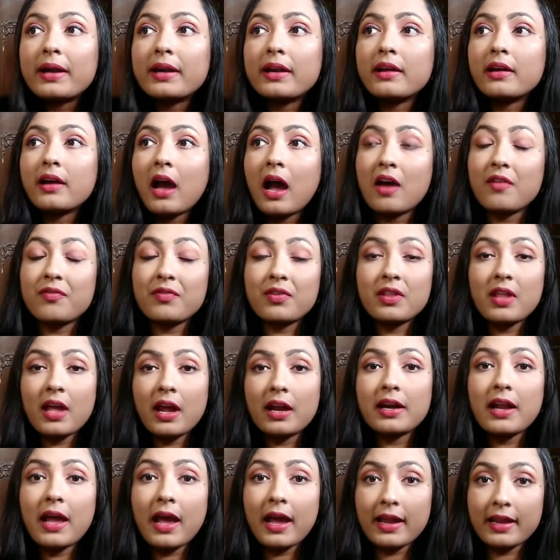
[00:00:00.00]
But after
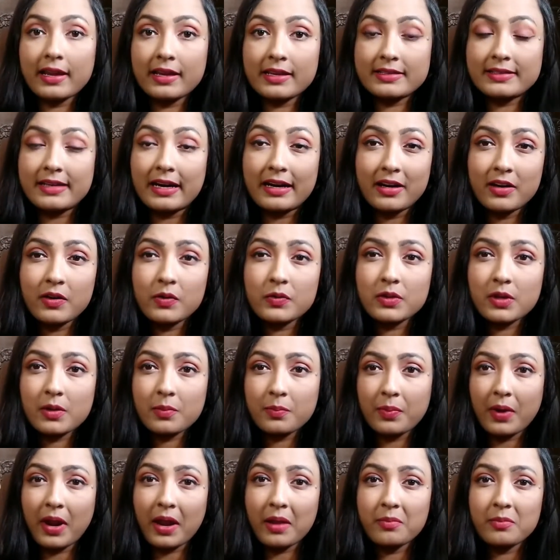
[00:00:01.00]
that, I started
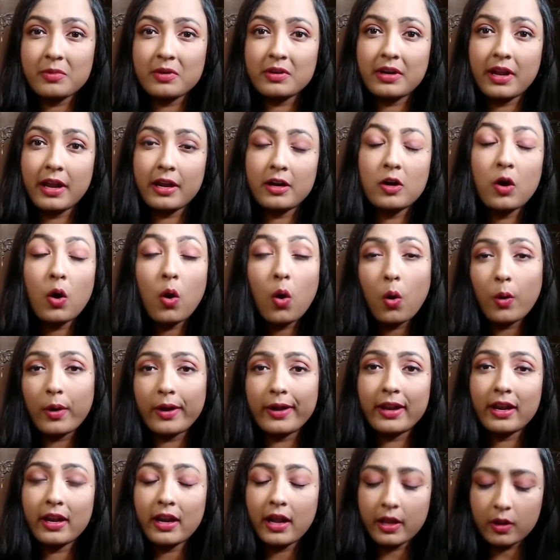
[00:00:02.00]
using primer and
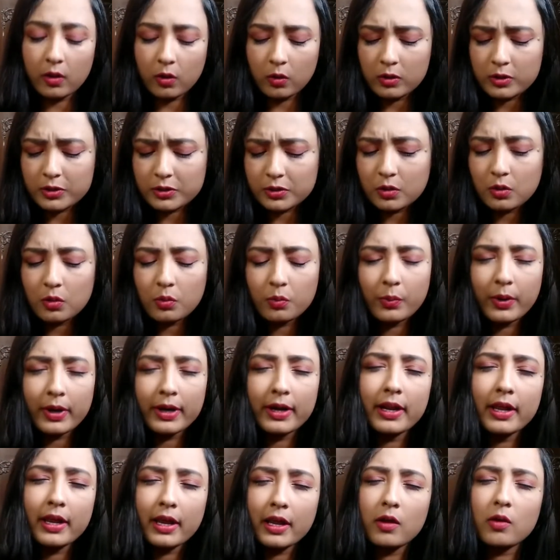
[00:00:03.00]
oil. I also
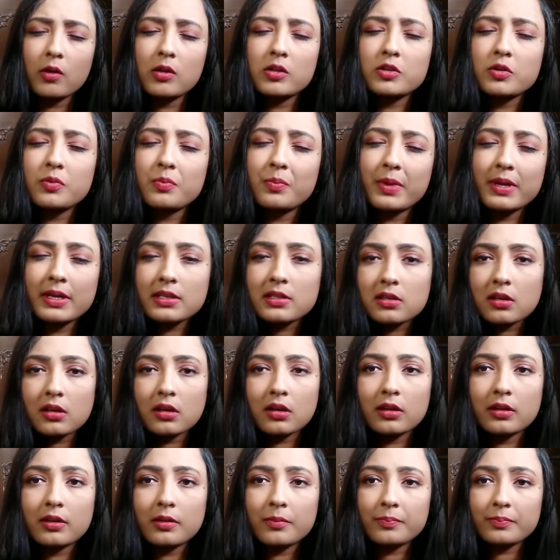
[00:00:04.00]
one day I also mix
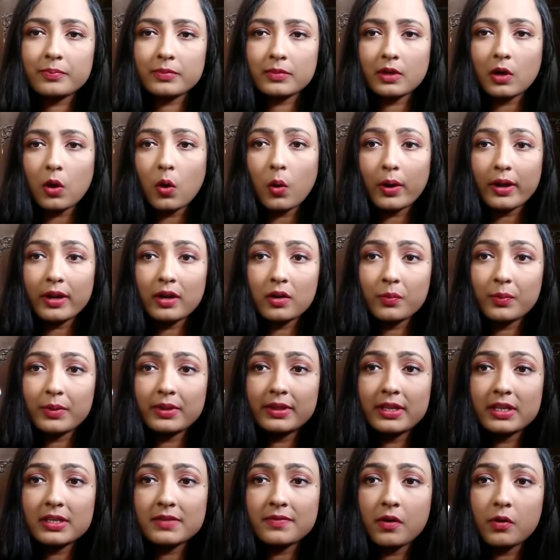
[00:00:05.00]
oil
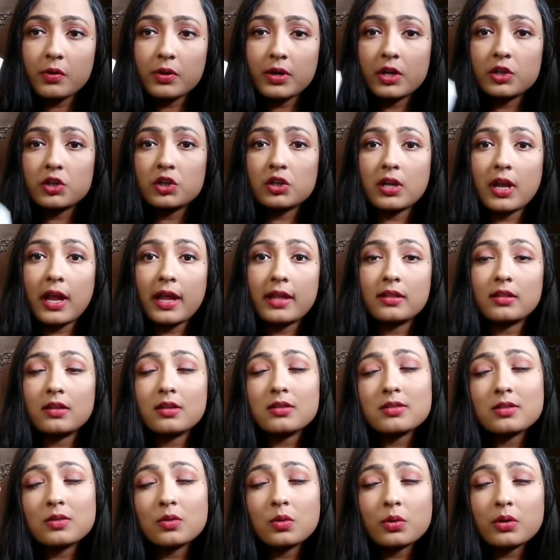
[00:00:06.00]
with this foundation, and
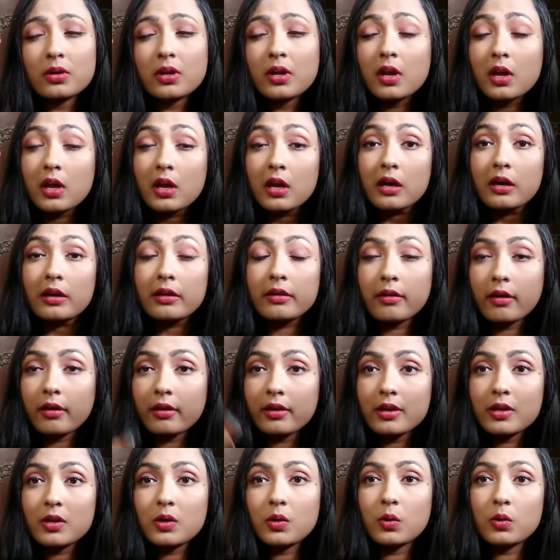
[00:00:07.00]
this looked
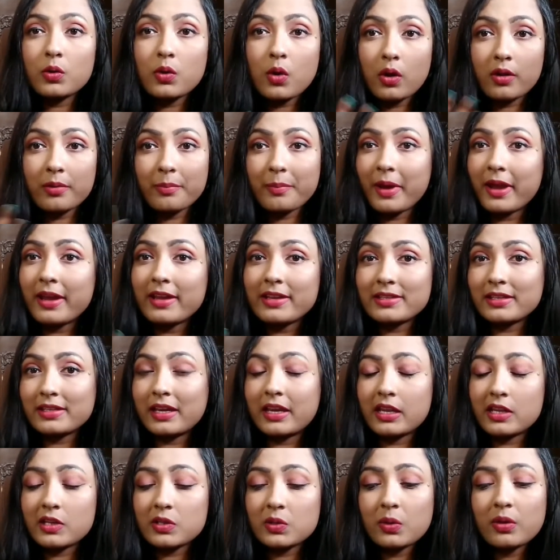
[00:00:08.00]
really good on my
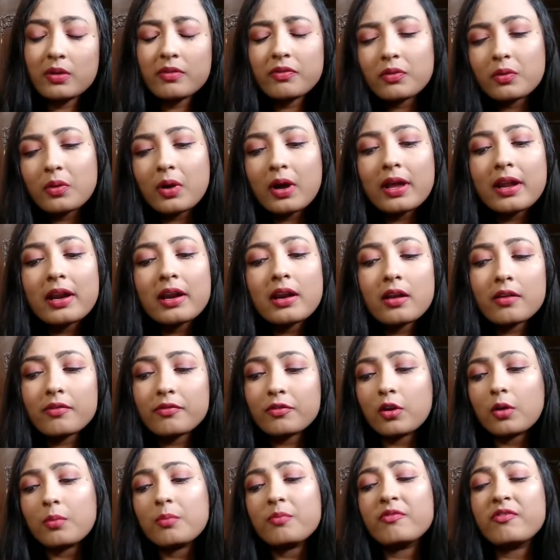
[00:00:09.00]
skin. So if you are
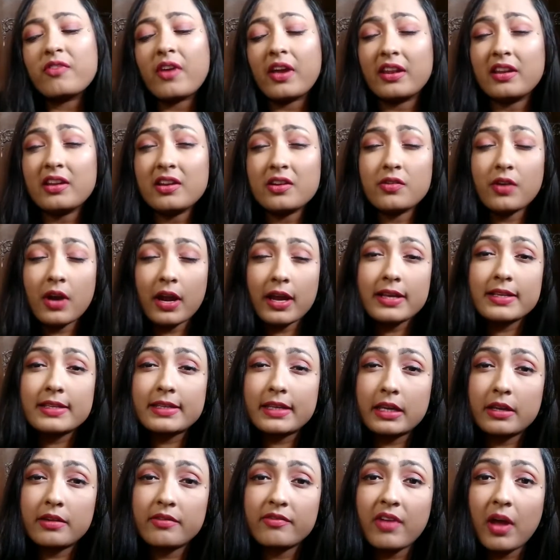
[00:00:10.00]
from very dry
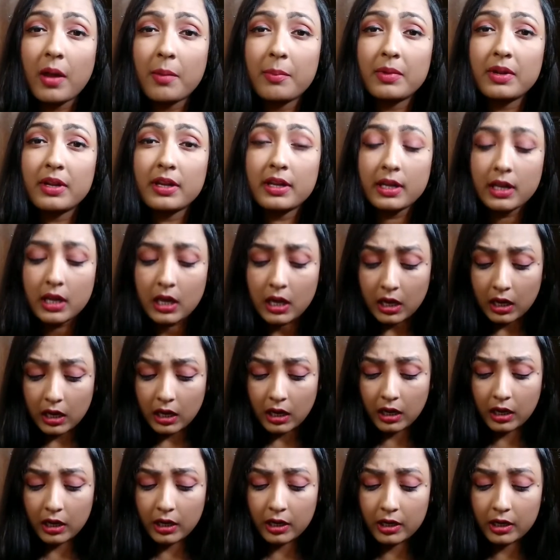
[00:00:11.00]
skin family,